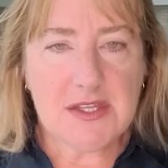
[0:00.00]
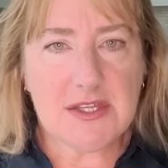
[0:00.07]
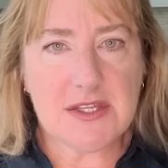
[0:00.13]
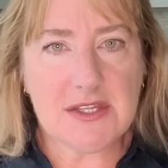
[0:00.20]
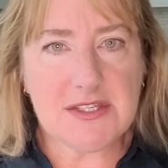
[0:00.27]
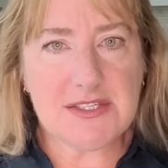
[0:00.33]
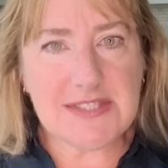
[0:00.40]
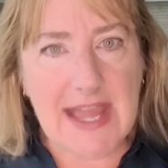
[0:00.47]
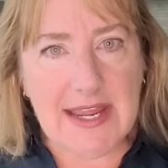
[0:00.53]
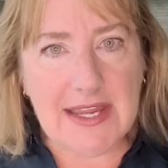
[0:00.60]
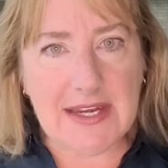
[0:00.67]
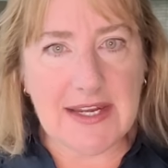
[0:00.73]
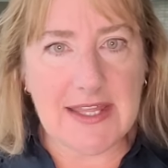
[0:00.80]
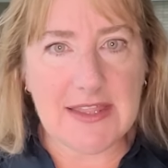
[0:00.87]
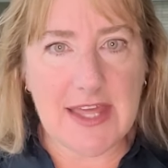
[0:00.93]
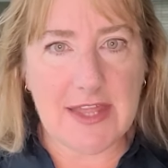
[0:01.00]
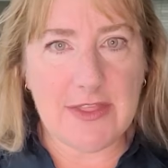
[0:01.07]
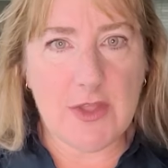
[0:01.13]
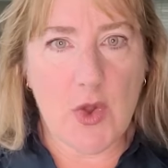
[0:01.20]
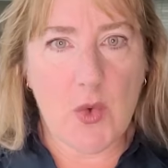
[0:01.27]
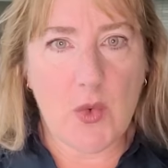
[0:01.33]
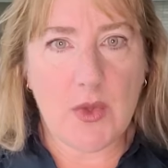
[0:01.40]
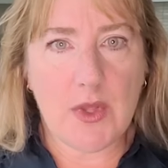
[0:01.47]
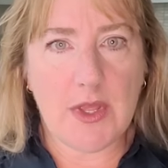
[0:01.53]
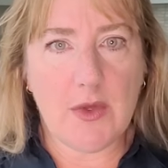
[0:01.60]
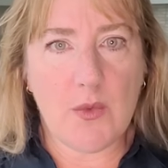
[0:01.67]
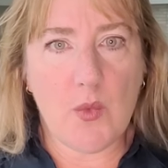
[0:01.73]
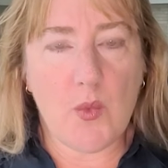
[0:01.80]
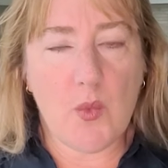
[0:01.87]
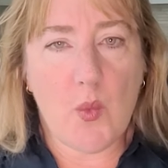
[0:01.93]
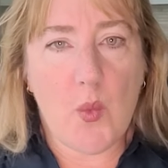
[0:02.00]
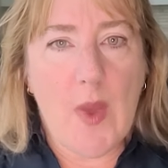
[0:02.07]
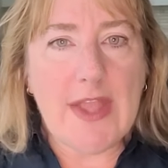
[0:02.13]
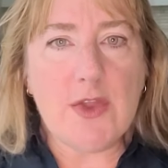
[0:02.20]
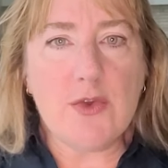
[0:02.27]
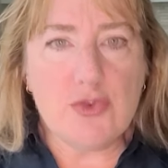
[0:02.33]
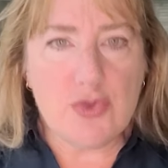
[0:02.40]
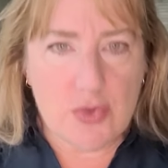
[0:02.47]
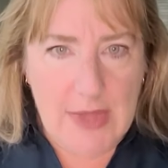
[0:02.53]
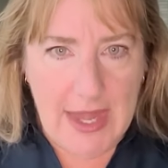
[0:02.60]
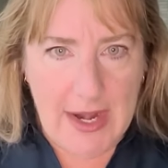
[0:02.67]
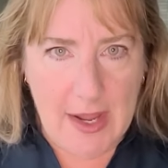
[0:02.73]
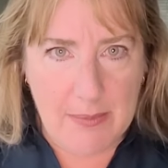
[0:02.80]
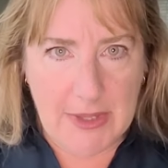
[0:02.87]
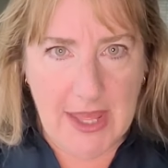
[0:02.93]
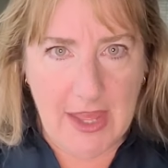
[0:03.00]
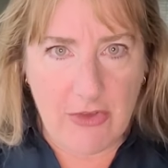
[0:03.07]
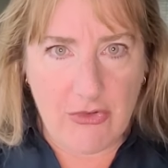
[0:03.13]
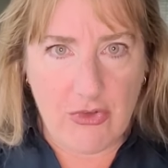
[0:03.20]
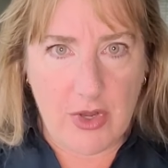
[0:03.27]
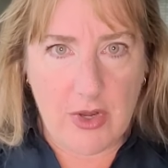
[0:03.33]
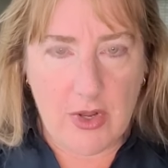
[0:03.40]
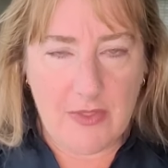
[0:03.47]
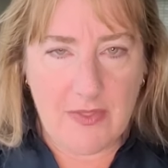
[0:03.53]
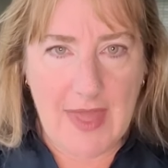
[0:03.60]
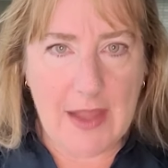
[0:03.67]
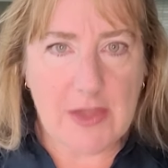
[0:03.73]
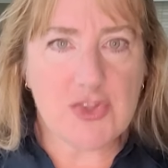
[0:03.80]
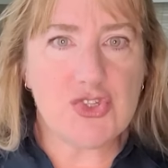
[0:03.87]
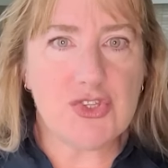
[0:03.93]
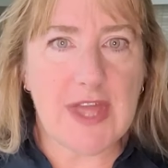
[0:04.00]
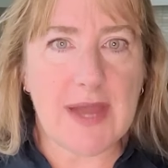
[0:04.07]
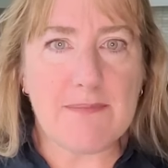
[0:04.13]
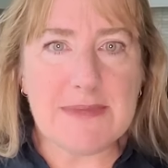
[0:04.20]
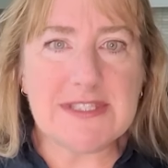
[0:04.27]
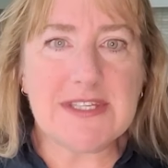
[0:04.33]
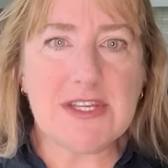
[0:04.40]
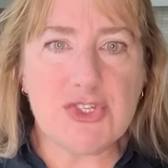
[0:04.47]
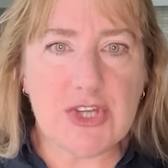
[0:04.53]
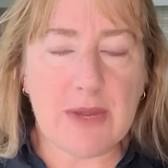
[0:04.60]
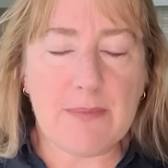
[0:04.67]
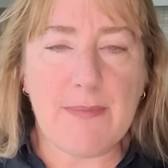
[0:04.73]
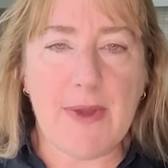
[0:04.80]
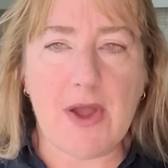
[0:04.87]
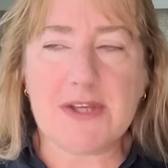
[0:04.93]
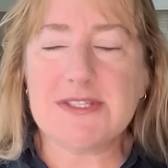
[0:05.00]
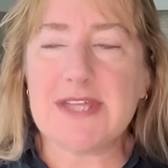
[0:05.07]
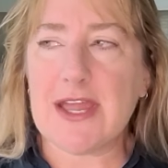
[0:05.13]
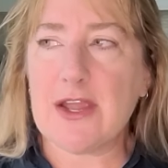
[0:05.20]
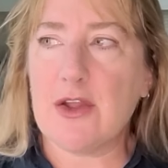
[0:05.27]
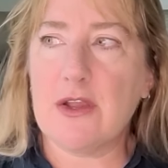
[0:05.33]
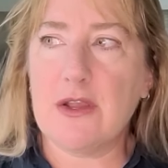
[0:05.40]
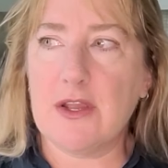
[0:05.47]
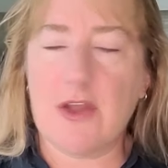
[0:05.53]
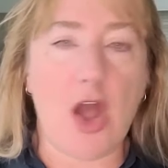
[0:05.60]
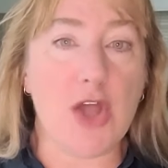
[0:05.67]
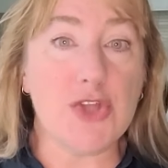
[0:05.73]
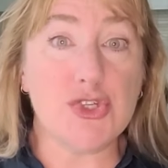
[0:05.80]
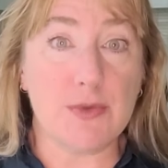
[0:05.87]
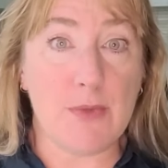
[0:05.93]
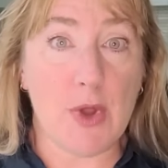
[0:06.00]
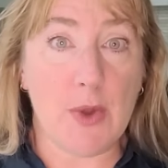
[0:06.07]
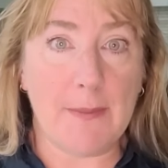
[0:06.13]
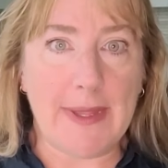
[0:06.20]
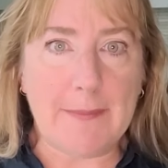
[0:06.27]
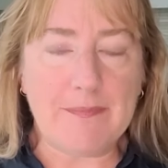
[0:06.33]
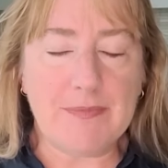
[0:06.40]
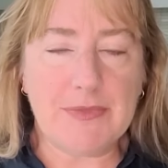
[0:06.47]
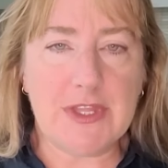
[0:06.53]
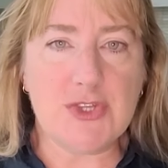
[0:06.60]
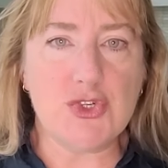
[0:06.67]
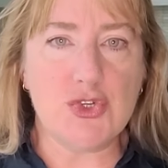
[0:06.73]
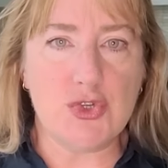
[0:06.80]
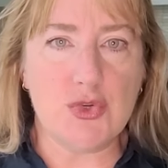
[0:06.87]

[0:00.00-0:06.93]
Secondly, then, though, when you do that application, that that missing checkbox, that gotcha moment, did you do